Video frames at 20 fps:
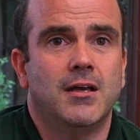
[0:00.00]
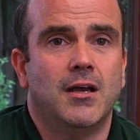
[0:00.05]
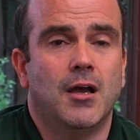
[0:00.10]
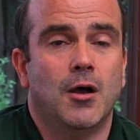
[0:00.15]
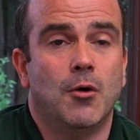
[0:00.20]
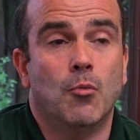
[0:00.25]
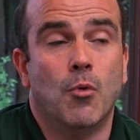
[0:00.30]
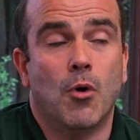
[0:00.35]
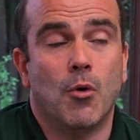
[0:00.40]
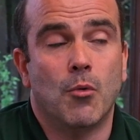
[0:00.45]

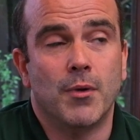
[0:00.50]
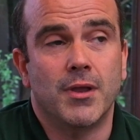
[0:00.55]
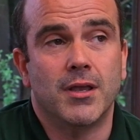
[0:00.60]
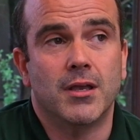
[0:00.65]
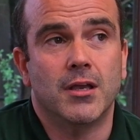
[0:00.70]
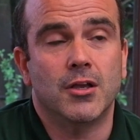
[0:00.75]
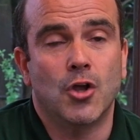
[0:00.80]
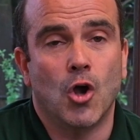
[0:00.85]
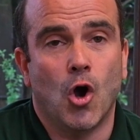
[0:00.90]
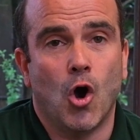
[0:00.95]
and what we
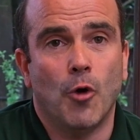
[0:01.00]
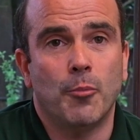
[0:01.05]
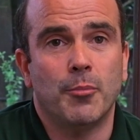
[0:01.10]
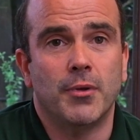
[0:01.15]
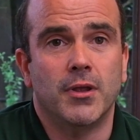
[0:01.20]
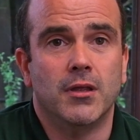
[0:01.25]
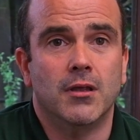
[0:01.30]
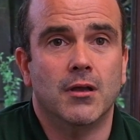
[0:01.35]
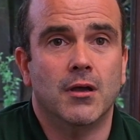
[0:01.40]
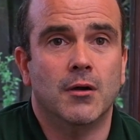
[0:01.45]
can
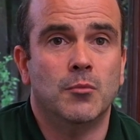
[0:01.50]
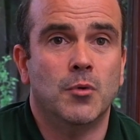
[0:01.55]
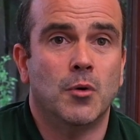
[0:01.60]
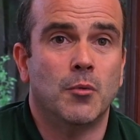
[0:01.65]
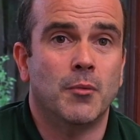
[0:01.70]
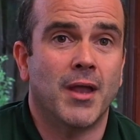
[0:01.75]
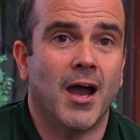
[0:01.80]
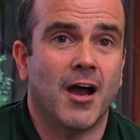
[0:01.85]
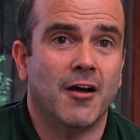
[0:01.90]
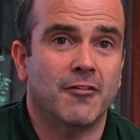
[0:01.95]
copy and what
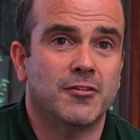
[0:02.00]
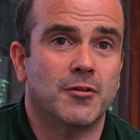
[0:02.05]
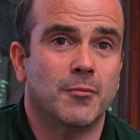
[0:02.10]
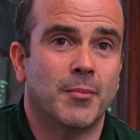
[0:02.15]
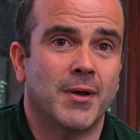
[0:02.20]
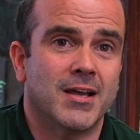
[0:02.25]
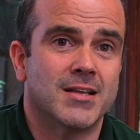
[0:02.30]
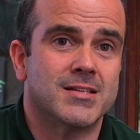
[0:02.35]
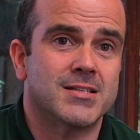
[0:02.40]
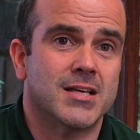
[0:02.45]
we have to
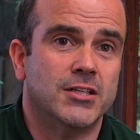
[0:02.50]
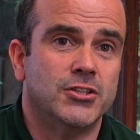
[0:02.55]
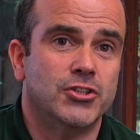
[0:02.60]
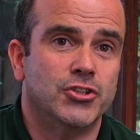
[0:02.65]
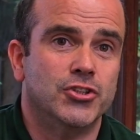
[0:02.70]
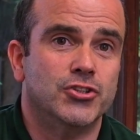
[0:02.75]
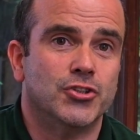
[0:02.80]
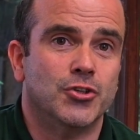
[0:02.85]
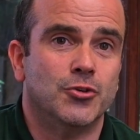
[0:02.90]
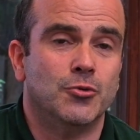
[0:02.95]
pay
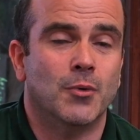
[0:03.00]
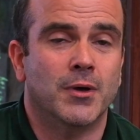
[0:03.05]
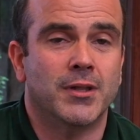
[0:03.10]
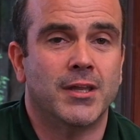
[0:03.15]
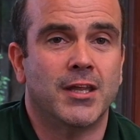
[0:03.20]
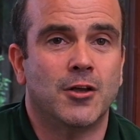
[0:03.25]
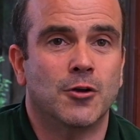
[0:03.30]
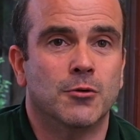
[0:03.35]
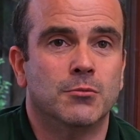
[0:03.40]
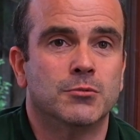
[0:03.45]
attention to when
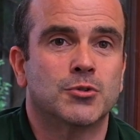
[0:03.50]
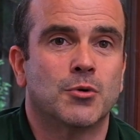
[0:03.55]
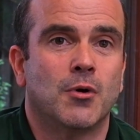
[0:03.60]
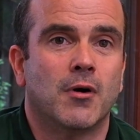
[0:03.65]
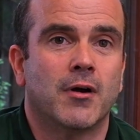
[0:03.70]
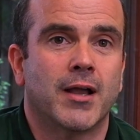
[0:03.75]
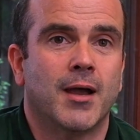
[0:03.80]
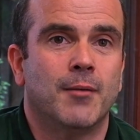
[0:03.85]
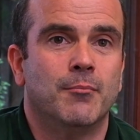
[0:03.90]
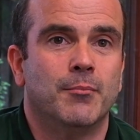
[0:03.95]
they come to our
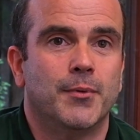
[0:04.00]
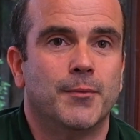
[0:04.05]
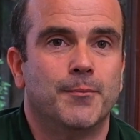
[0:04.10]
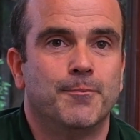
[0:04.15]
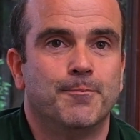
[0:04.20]
camp.